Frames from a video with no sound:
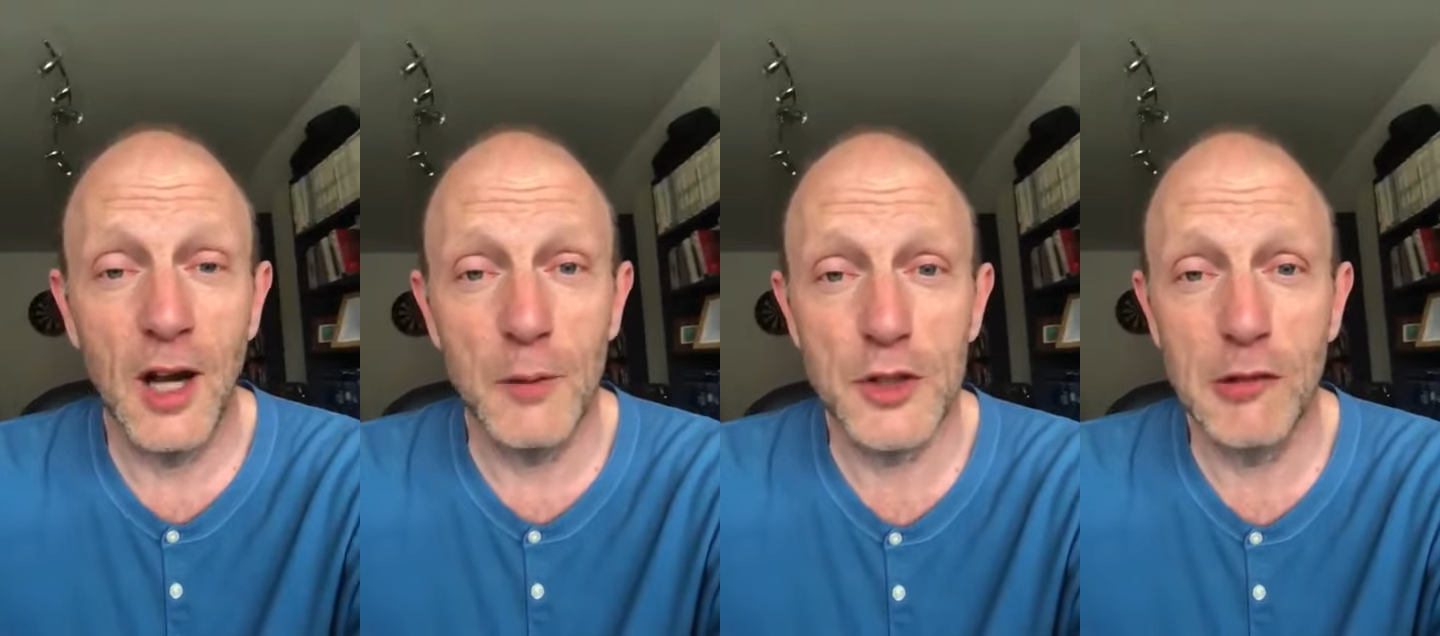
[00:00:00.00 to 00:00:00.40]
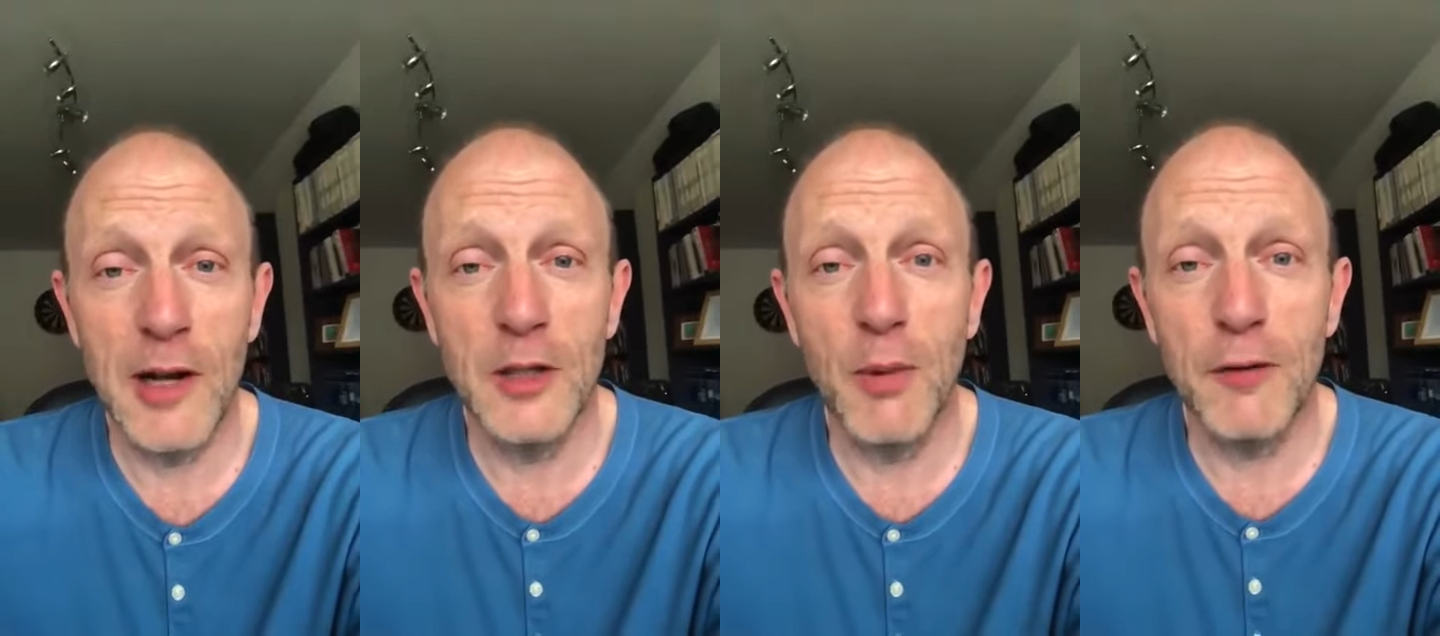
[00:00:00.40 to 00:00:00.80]
I'm
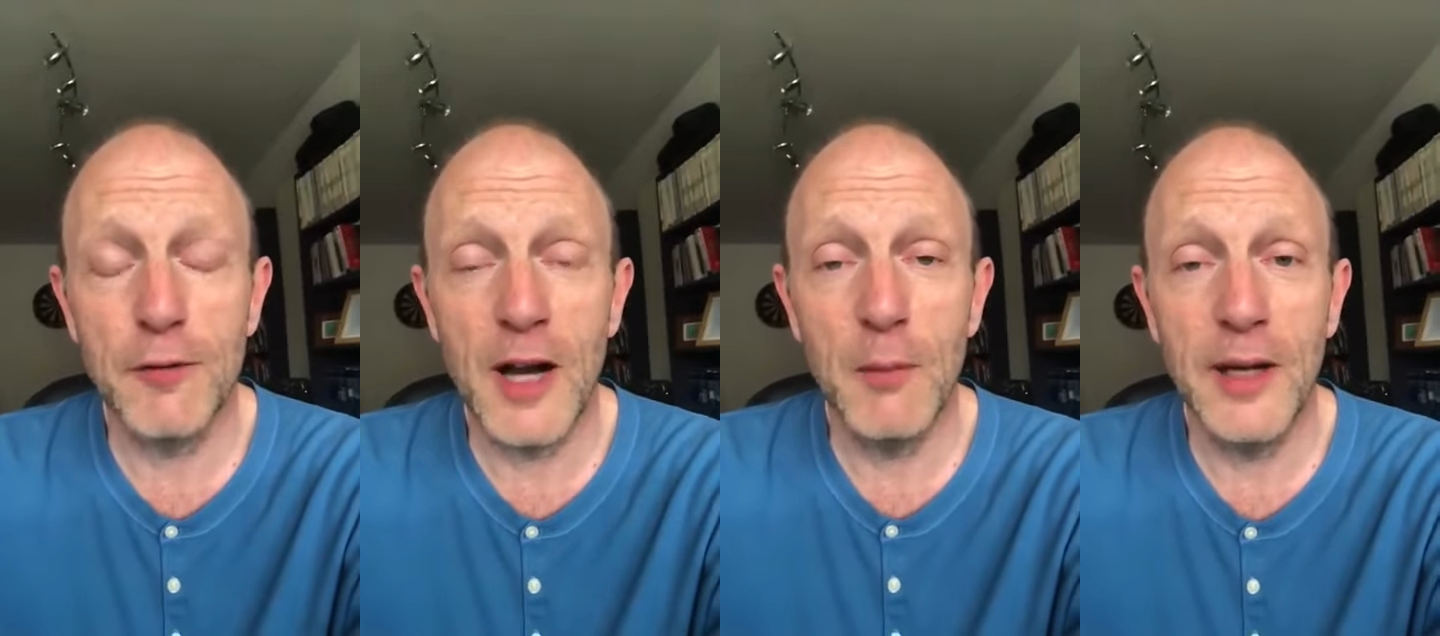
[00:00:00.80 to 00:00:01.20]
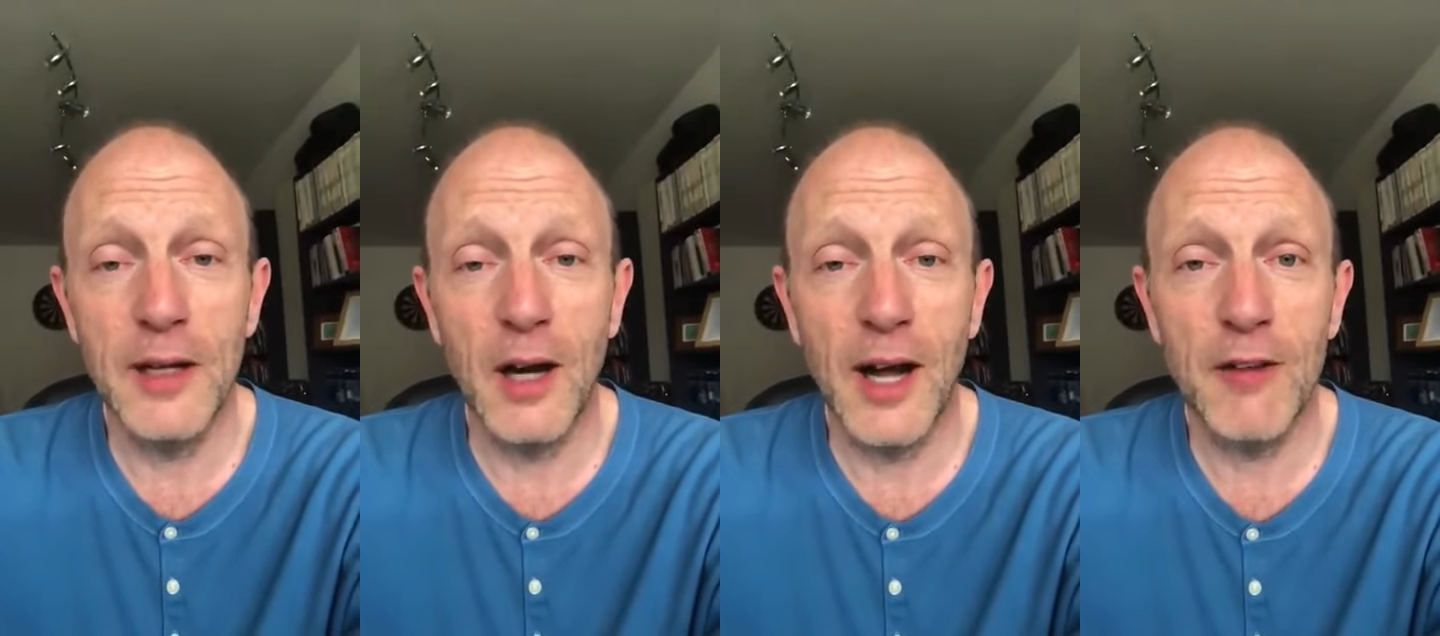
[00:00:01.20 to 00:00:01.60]
surrounded by
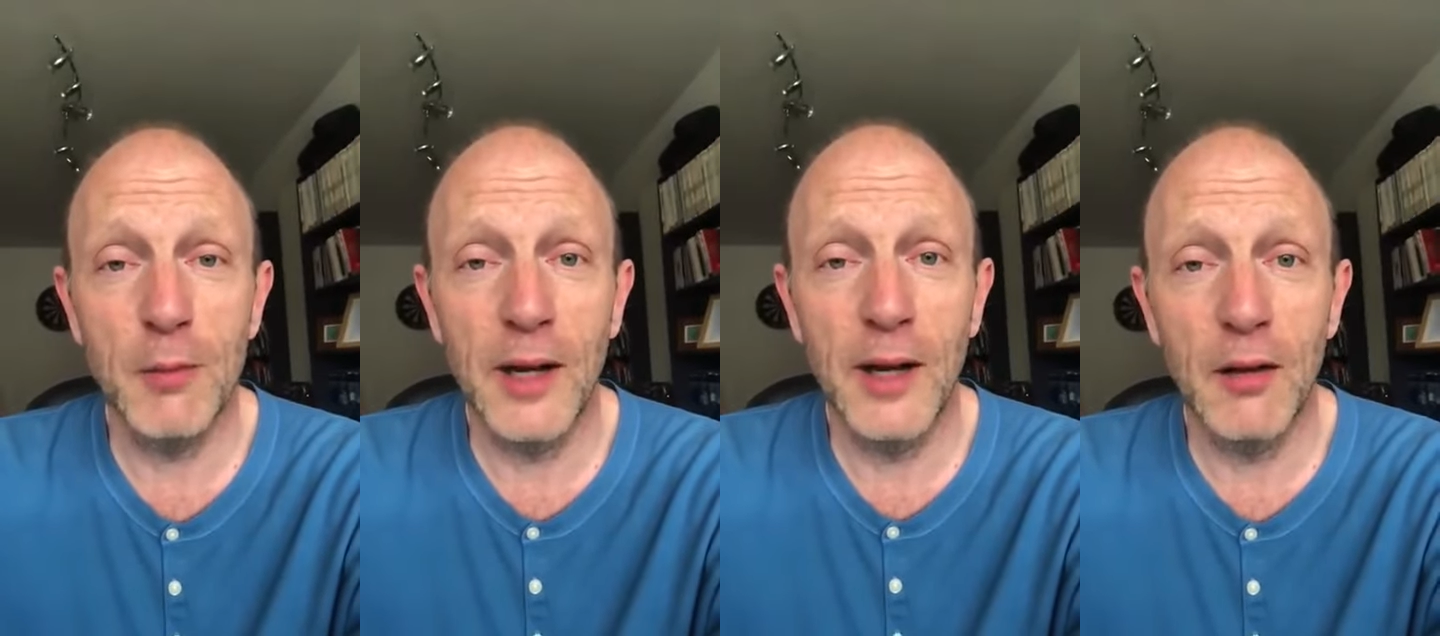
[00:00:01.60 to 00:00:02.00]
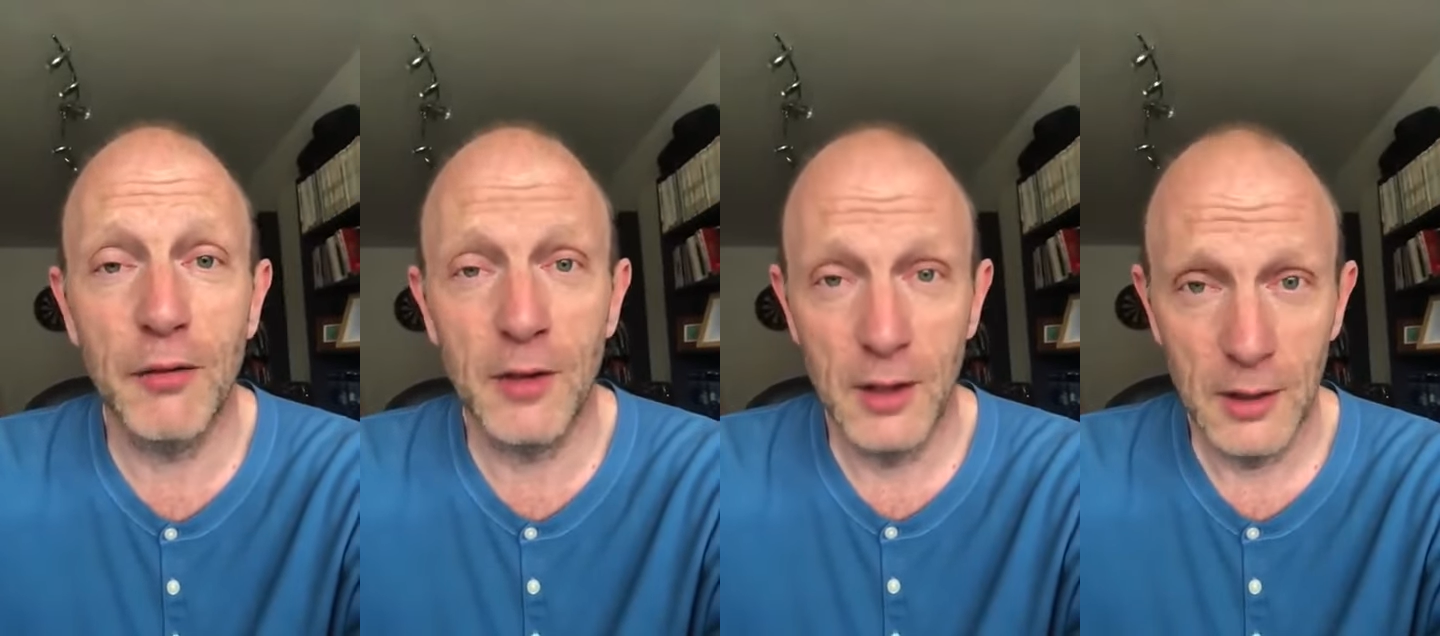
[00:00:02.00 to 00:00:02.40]
family, I have my
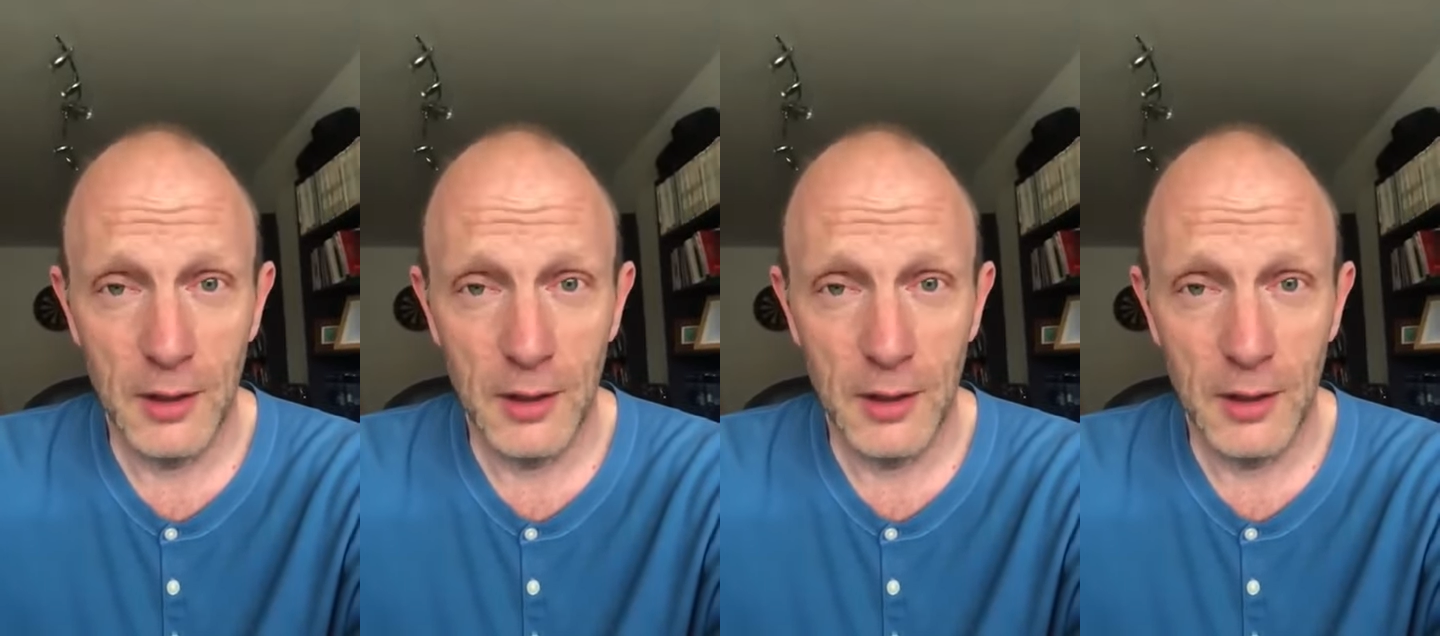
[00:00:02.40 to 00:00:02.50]
health,